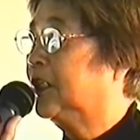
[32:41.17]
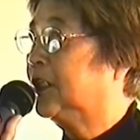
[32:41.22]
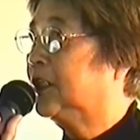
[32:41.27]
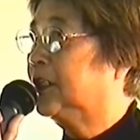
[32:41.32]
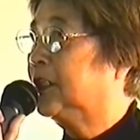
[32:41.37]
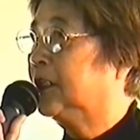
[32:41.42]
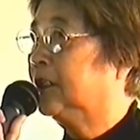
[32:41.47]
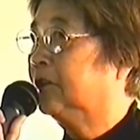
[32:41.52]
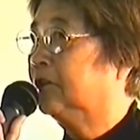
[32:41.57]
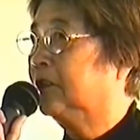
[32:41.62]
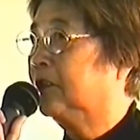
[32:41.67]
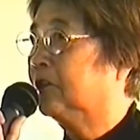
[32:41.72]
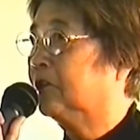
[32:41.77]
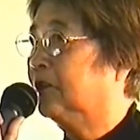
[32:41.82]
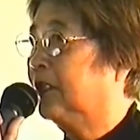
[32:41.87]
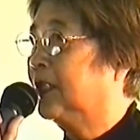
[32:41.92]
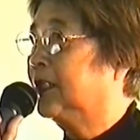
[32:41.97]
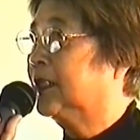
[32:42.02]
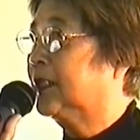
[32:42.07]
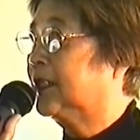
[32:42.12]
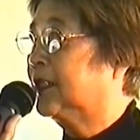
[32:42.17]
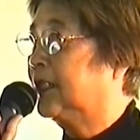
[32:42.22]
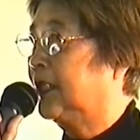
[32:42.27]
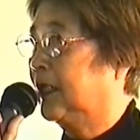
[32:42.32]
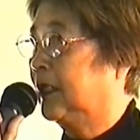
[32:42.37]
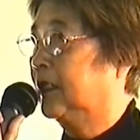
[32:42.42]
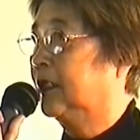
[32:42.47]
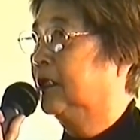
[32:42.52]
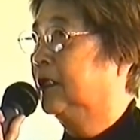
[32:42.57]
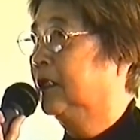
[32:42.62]
kitchen with one
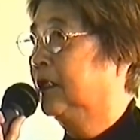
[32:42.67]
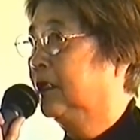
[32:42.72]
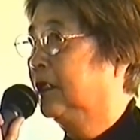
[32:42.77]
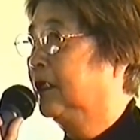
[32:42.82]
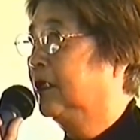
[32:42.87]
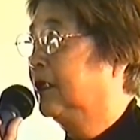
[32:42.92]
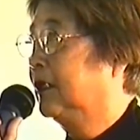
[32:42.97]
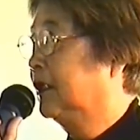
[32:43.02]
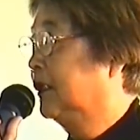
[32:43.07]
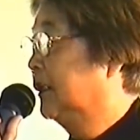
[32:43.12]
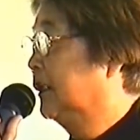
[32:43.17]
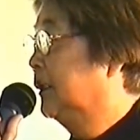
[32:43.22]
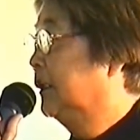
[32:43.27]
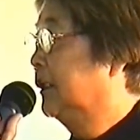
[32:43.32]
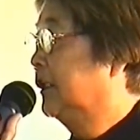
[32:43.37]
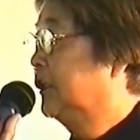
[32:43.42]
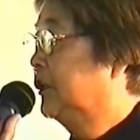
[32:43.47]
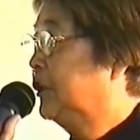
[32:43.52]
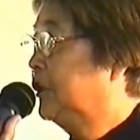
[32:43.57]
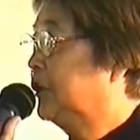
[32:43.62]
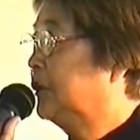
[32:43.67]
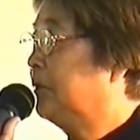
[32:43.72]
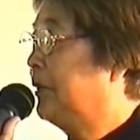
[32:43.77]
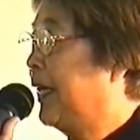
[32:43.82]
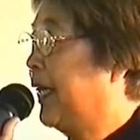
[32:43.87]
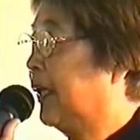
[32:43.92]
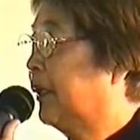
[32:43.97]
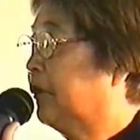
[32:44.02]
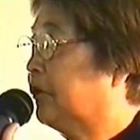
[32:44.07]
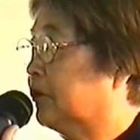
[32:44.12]
sink, two
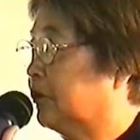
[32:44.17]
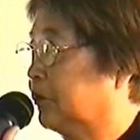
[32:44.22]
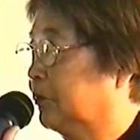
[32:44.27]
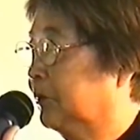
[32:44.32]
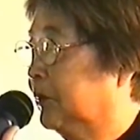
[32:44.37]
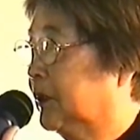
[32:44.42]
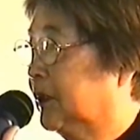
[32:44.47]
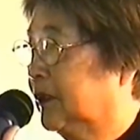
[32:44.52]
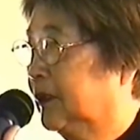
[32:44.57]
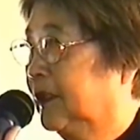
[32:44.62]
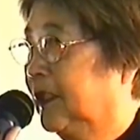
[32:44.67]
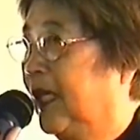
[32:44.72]
bathrooms.